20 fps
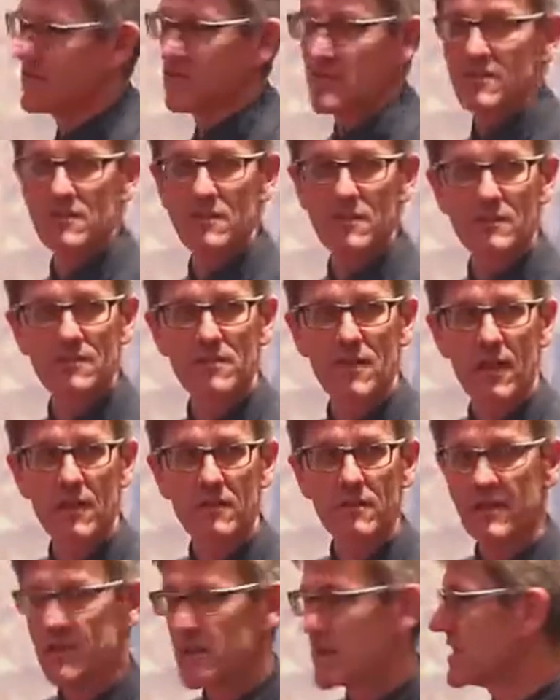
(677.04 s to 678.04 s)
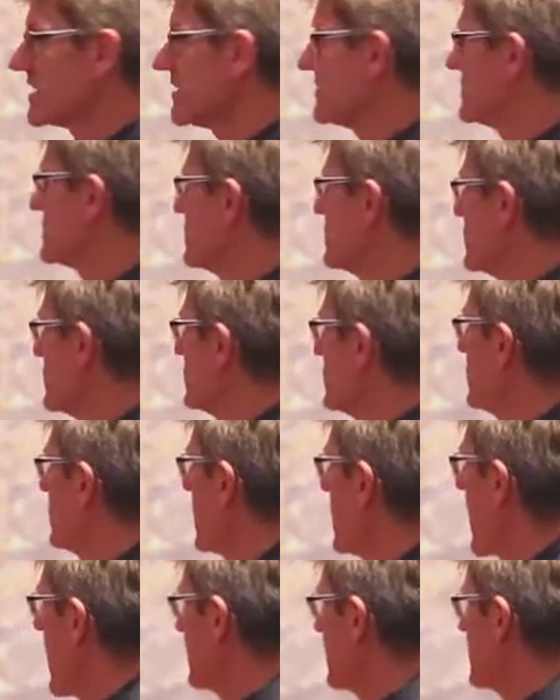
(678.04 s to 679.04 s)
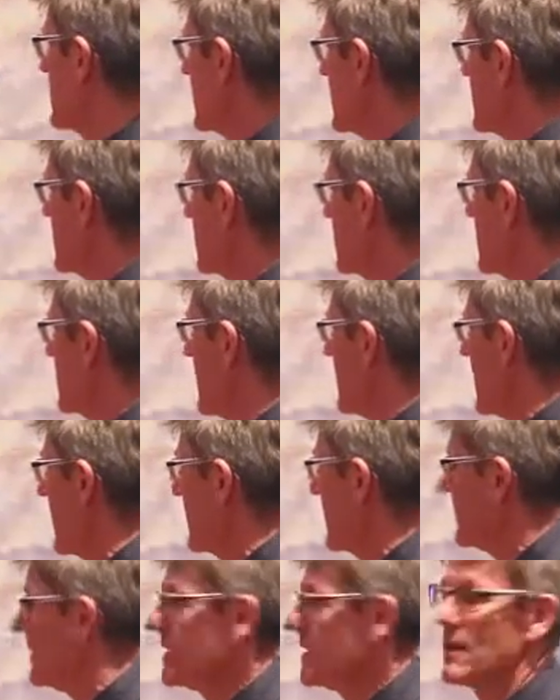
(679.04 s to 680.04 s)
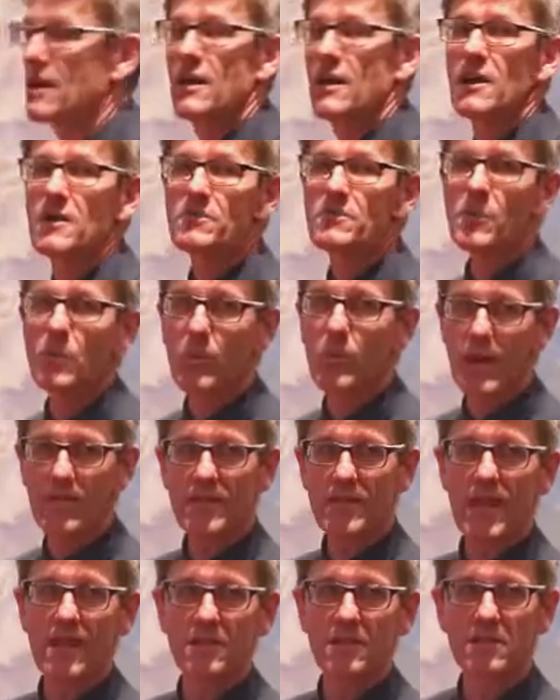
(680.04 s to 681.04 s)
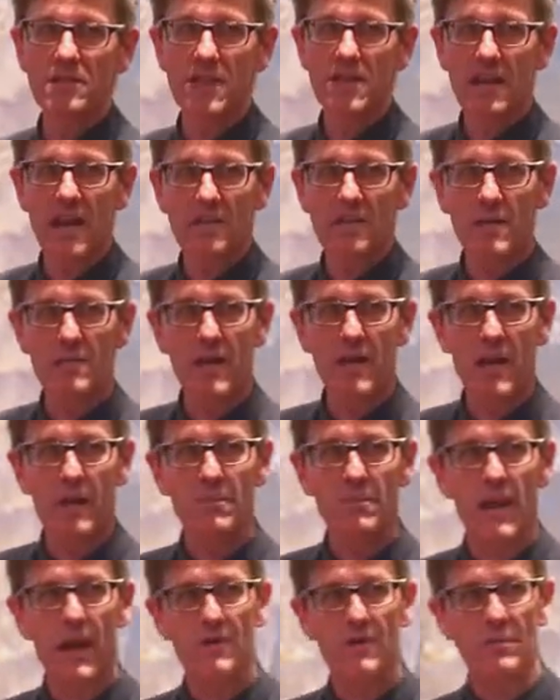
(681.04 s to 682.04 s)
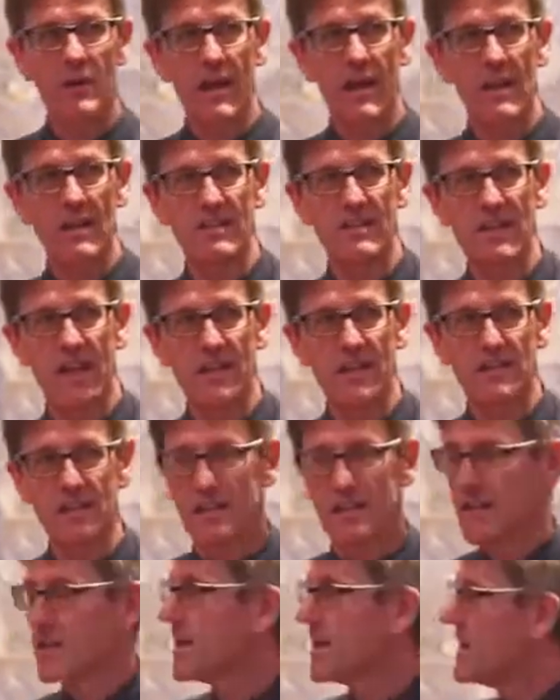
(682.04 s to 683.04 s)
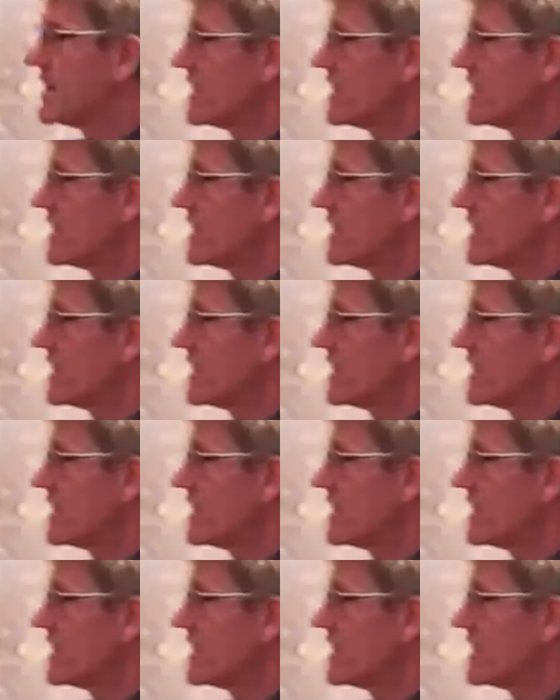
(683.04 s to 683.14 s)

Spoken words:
of the cell cycle, it gives beautiful high fidelity repair. But when that DNA repair pathway is acting